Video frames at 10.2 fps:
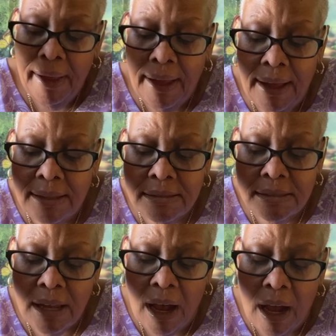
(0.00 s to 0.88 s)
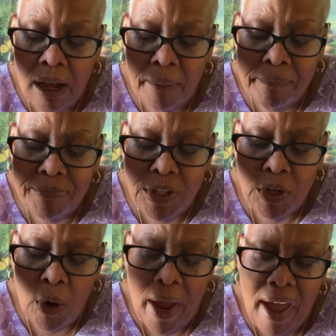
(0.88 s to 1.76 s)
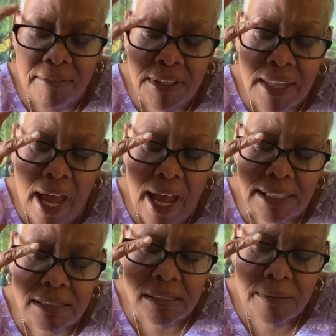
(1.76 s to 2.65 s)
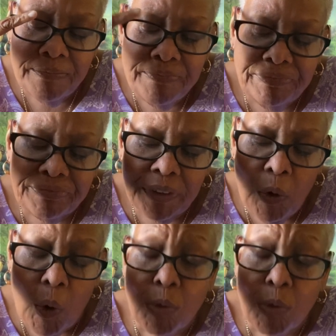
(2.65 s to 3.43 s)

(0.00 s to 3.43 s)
and, you know, having that, or